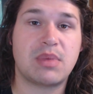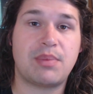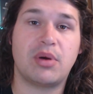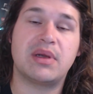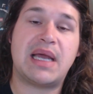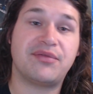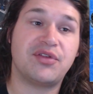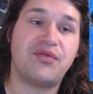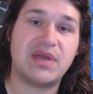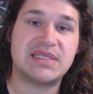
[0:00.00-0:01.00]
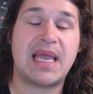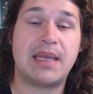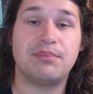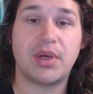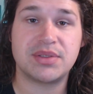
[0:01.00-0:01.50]
my pocket after fees
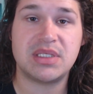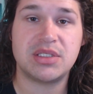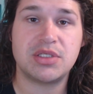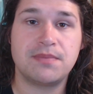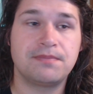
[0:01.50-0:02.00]
and postage.